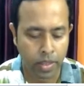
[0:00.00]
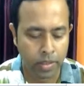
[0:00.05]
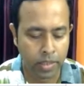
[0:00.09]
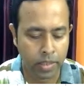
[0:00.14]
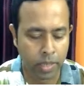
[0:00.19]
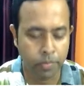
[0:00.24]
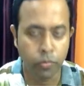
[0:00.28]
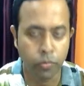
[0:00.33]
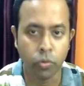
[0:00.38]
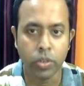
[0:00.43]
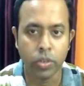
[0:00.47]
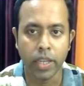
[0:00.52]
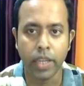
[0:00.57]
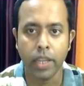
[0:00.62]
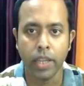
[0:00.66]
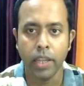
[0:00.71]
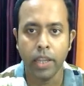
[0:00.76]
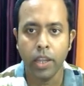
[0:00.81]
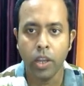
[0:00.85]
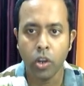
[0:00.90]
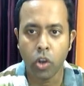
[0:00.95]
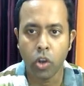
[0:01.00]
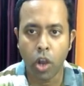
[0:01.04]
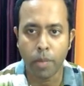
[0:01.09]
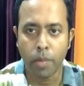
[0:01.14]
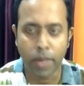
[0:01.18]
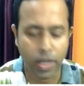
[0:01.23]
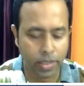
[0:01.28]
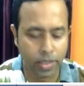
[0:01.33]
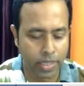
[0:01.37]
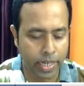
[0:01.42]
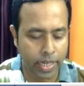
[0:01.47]
Then put a
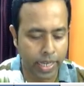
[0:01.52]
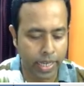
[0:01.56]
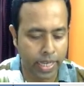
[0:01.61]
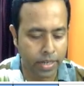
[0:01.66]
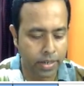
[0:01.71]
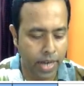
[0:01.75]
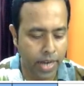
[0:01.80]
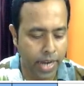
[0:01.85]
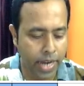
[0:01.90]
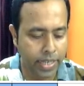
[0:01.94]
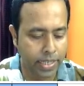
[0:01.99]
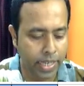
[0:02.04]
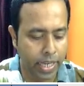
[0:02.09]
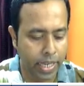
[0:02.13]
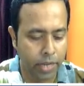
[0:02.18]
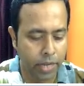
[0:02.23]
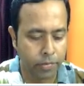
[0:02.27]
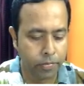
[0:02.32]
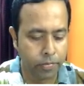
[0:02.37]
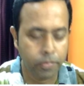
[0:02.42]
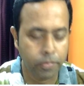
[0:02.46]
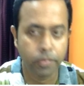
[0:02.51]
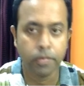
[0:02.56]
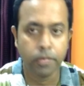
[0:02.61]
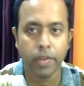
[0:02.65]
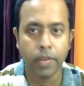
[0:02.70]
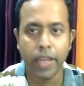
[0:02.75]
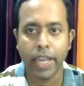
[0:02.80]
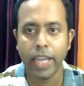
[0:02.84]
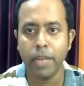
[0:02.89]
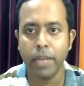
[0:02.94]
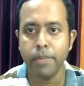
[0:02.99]
comma, then again write if,
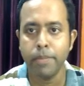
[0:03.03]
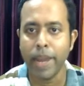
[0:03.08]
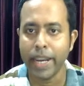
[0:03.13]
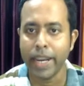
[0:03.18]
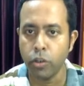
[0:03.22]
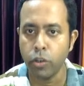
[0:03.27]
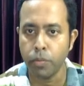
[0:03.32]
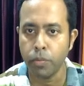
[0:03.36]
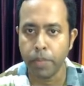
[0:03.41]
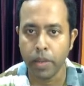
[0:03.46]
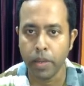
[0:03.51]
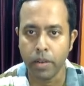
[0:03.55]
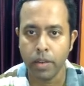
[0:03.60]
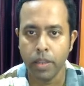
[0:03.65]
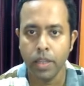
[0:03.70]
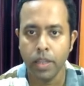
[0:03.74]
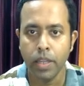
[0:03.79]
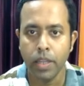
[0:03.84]
again bracket open,